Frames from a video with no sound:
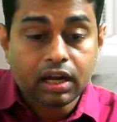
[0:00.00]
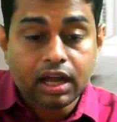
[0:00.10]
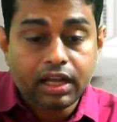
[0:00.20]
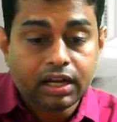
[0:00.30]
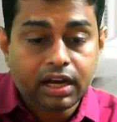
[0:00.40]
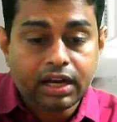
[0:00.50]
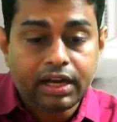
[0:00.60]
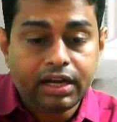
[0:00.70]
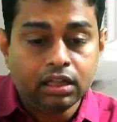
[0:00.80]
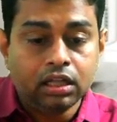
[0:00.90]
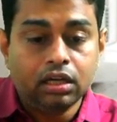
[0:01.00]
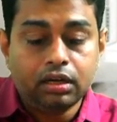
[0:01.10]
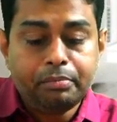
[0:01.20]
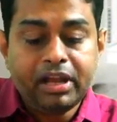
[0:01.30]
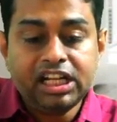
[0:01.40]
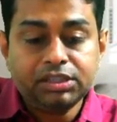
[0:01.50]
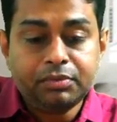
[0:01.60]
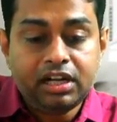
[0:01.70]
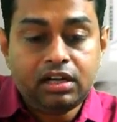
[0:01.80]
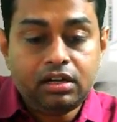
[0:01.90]
I write the
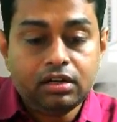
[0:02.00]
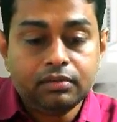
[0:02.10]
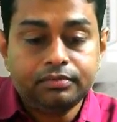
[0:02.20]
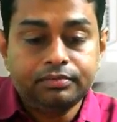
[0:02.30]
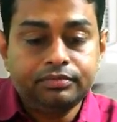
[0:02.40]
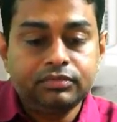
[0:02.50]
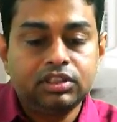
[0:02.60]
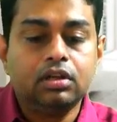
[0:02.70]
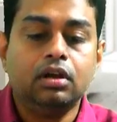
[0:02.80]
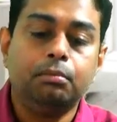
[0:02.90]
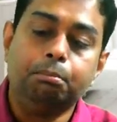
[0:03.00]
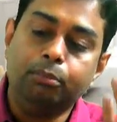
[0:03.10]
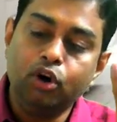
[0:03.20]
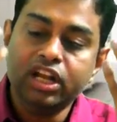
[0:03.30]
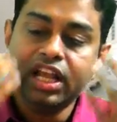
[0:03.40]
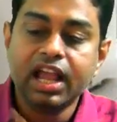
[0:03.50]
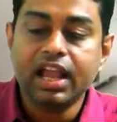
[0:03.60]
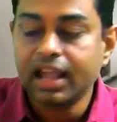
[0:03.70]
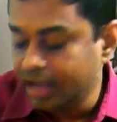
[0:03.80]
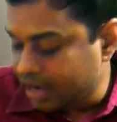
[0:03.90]
management.
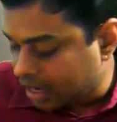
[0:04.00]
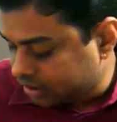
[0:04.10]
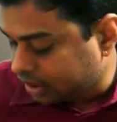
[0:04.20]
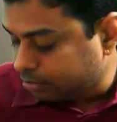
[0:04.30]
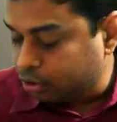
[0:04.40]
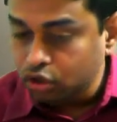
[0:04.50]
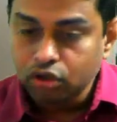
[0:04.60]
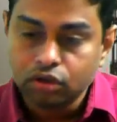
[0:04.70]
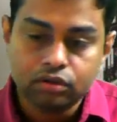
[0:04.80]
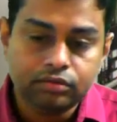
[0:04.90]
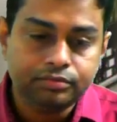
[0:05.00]
Boliye, answer bolo.